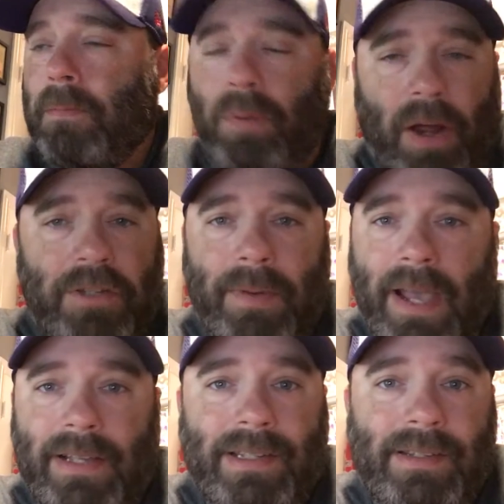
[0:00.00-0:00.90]

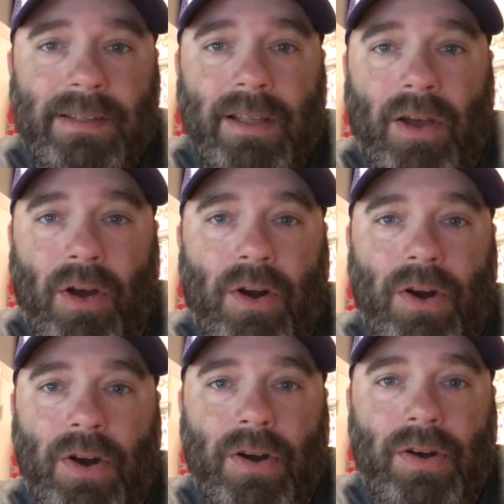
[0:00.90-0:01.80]
Prospects
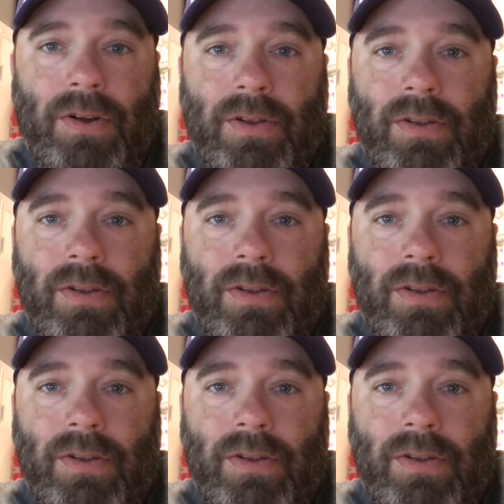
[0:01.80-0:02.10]
are,